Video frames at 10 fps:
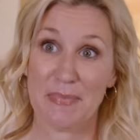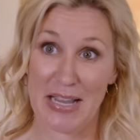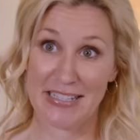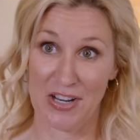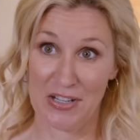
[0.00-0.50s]

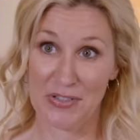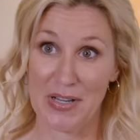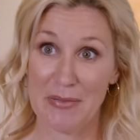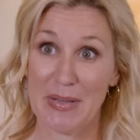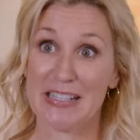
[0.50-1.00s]
painted onto
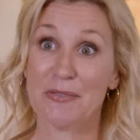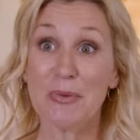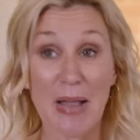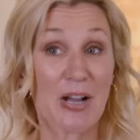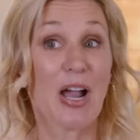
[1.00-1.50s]
it, because a
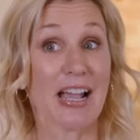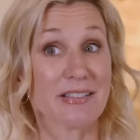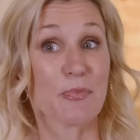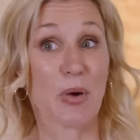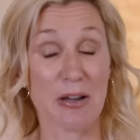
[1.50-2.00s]
woodpecker
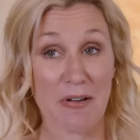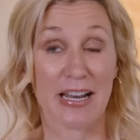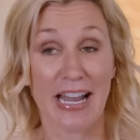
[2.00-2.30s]
has bright red